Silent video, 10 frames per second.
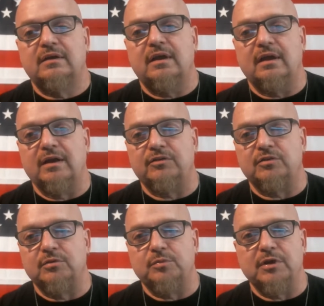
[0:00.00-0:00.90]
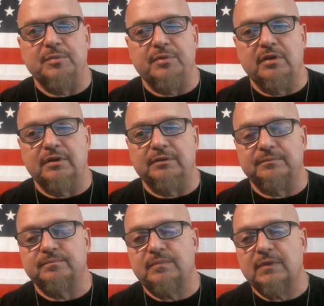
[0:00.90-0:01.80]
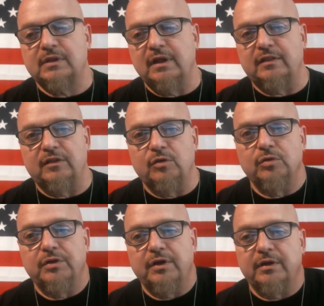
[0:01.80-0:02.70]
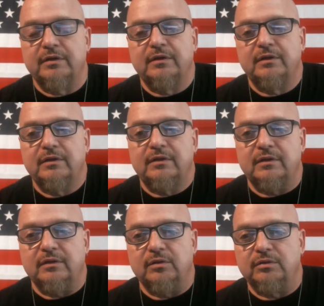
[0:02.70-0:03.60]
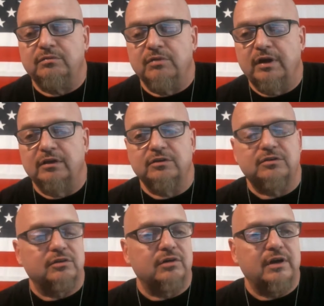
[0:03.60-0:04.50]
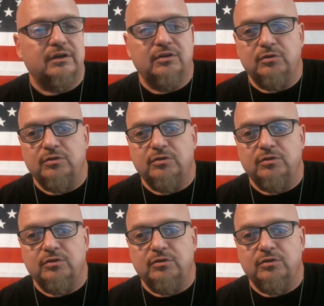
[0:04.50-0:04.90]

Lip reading: hanging out with some new people, and like the old regulars are great too.